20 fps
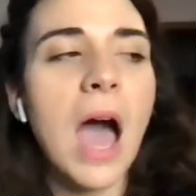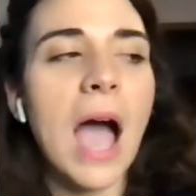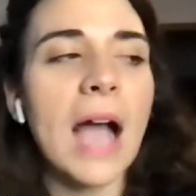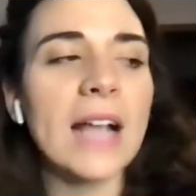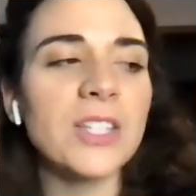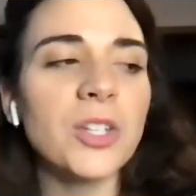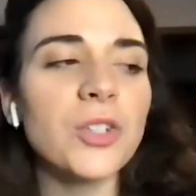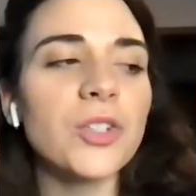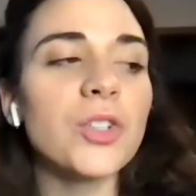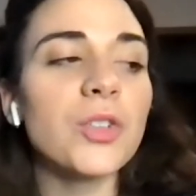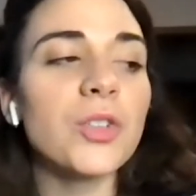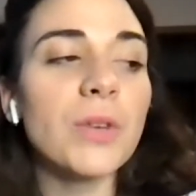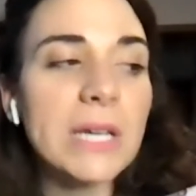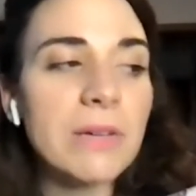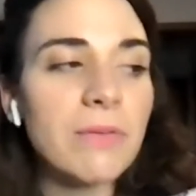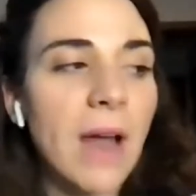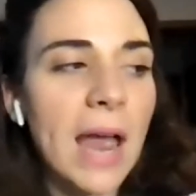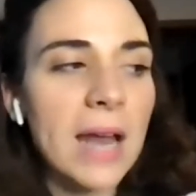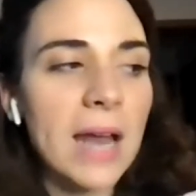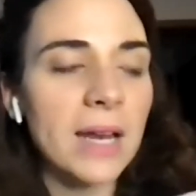I took
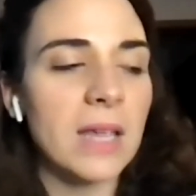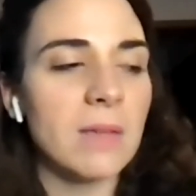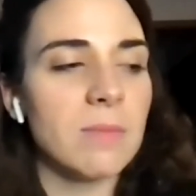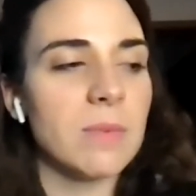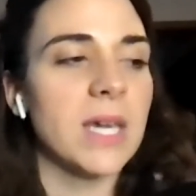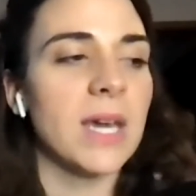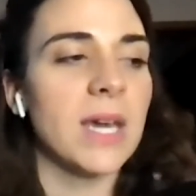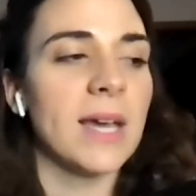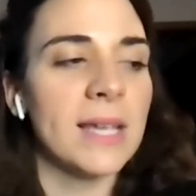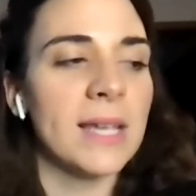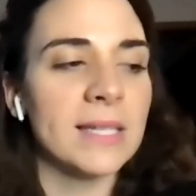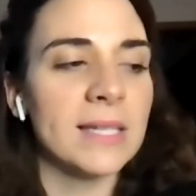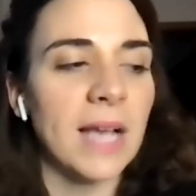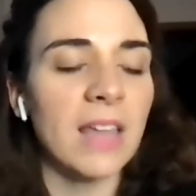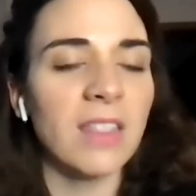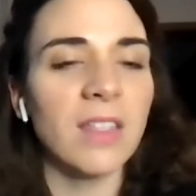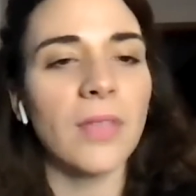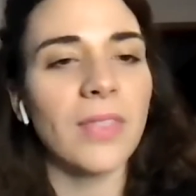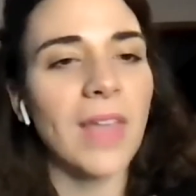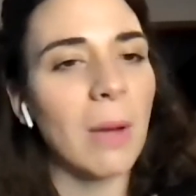screenwriting because I
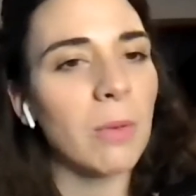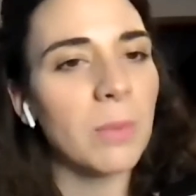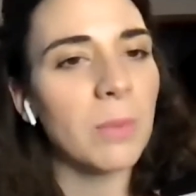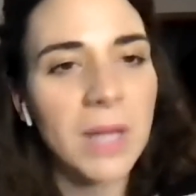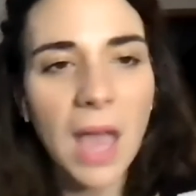thought that would